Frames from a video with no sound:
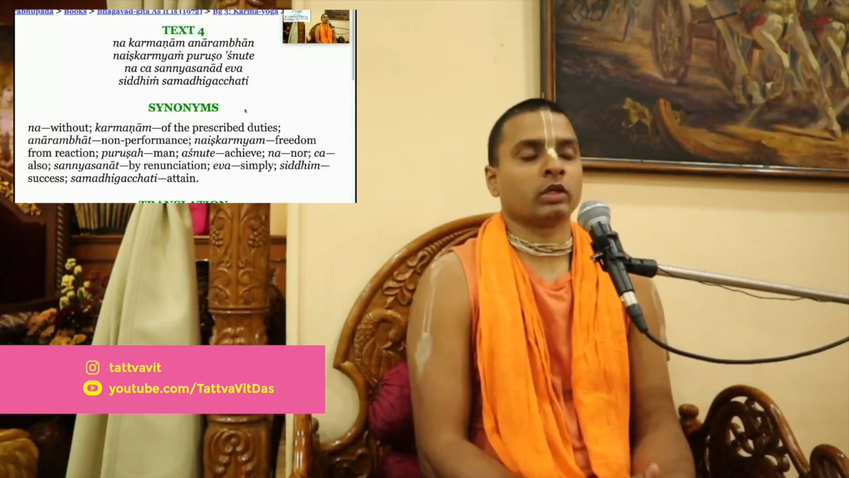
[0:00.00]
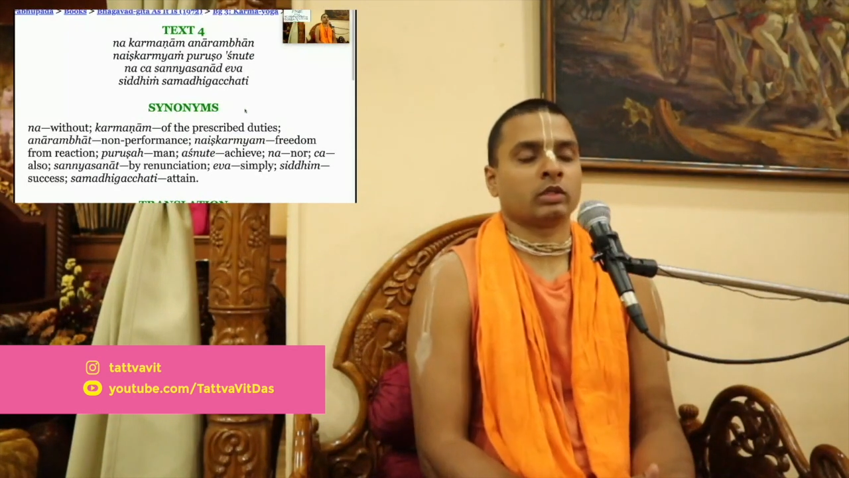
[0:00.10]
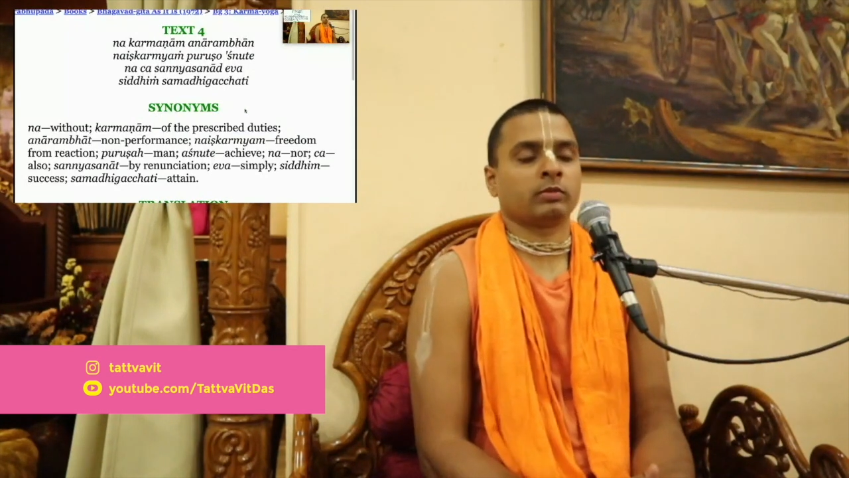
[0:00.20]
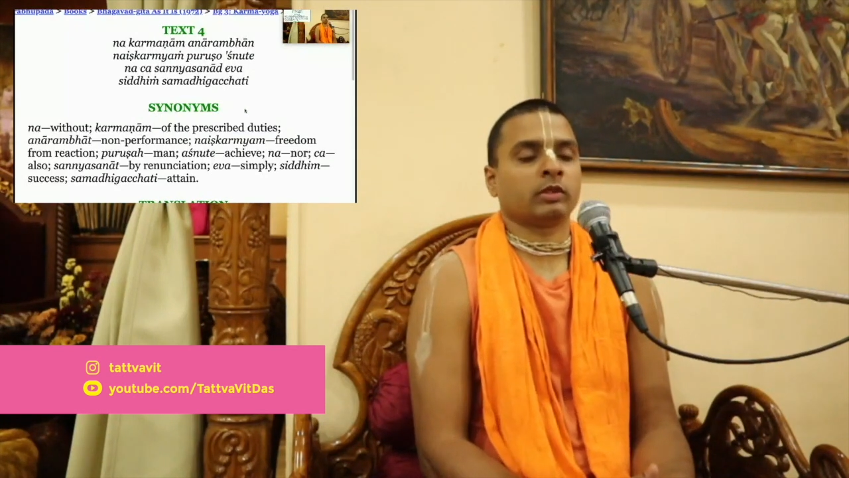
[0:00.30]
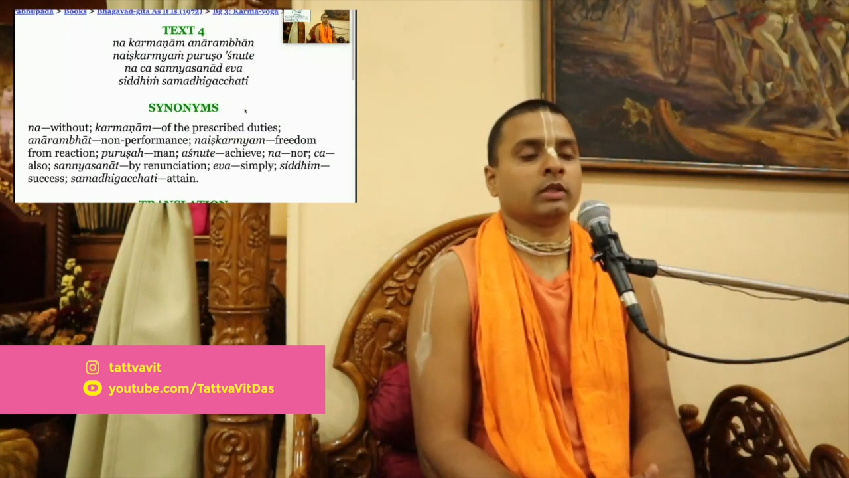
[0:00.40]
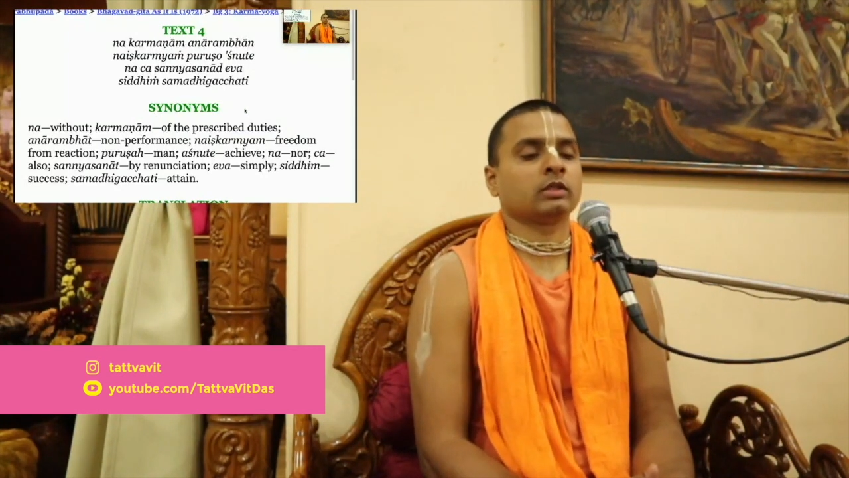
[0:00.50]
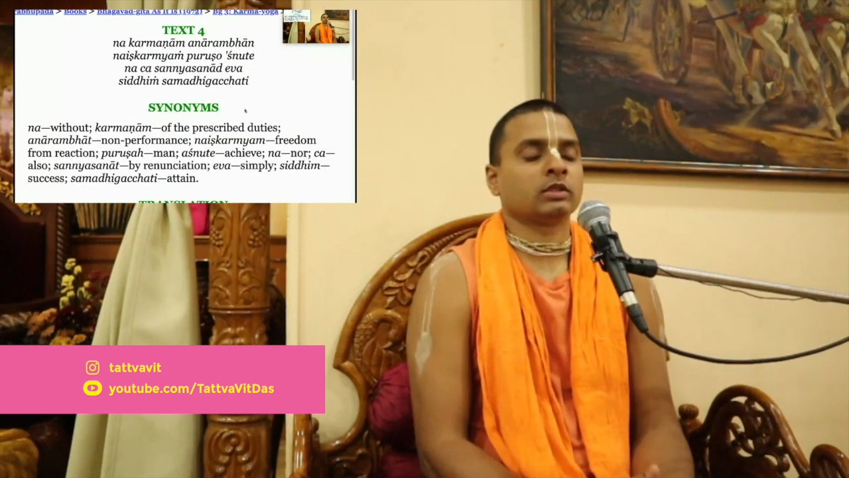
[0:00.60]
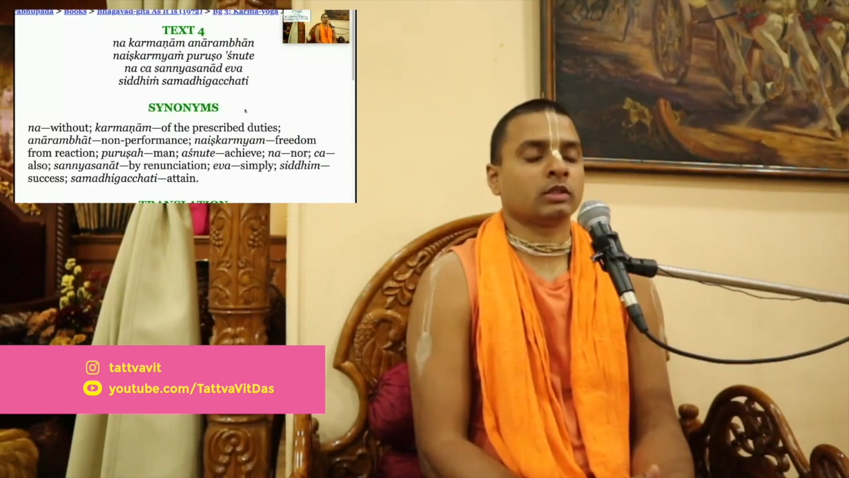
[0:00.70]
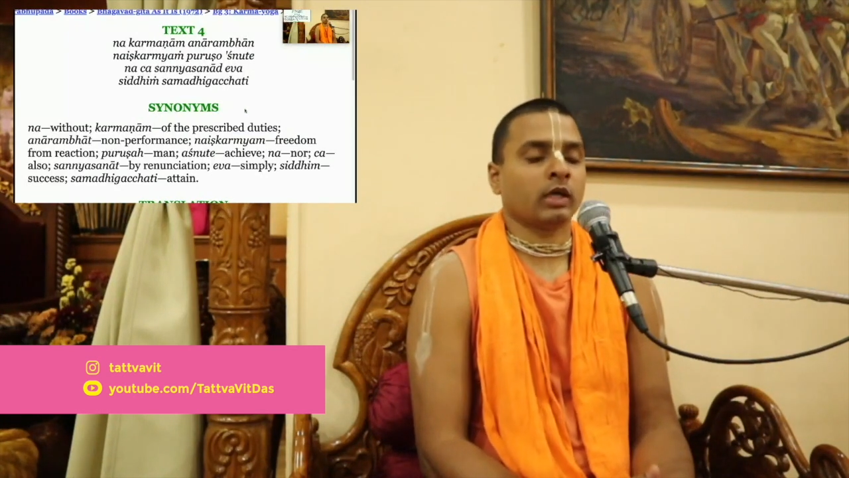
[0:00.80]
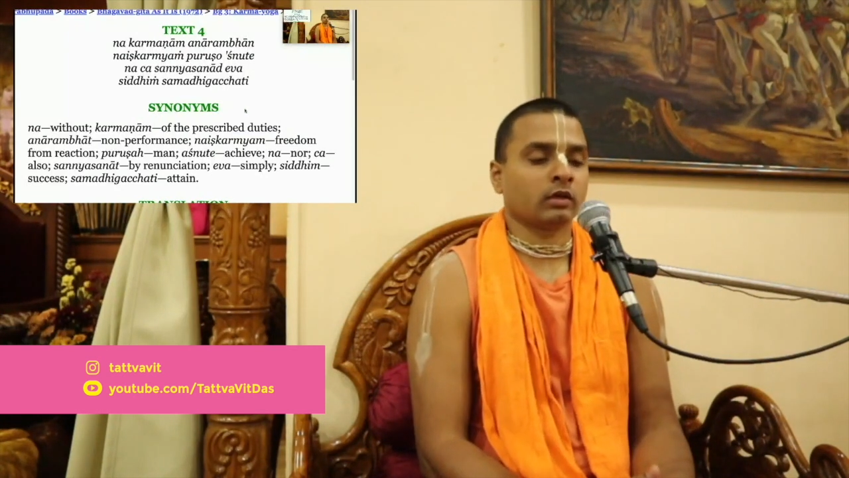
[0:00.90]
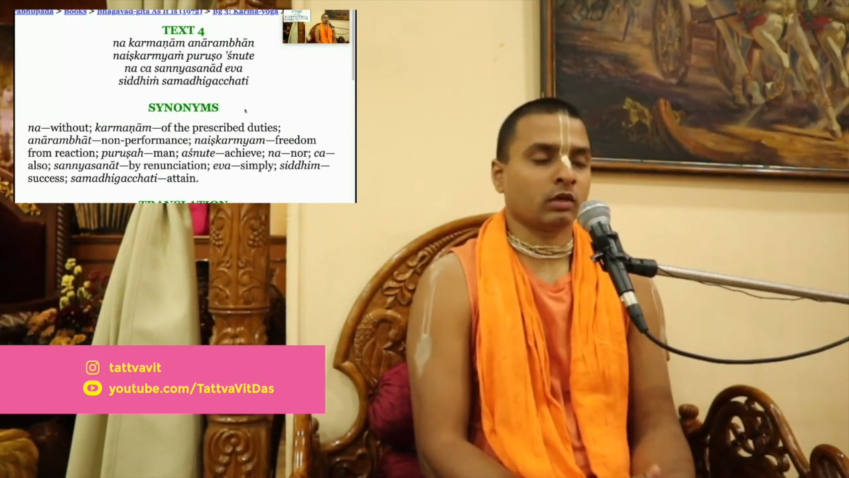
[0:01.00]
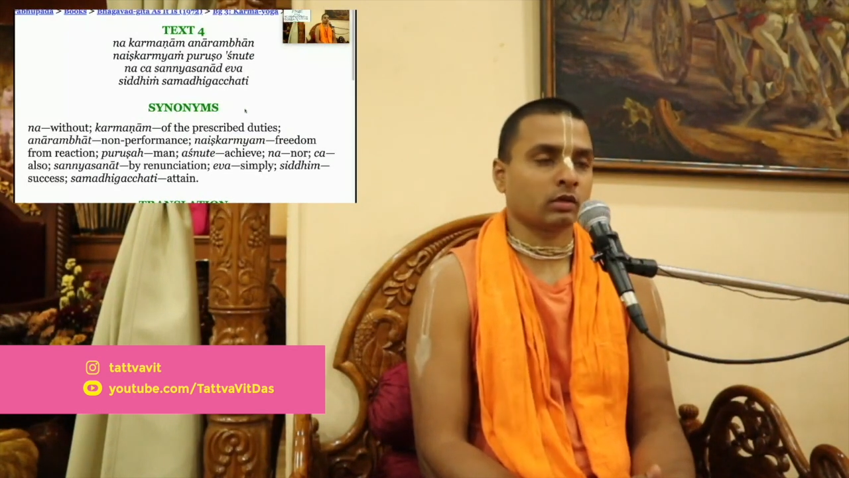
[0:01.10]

he thinks he's high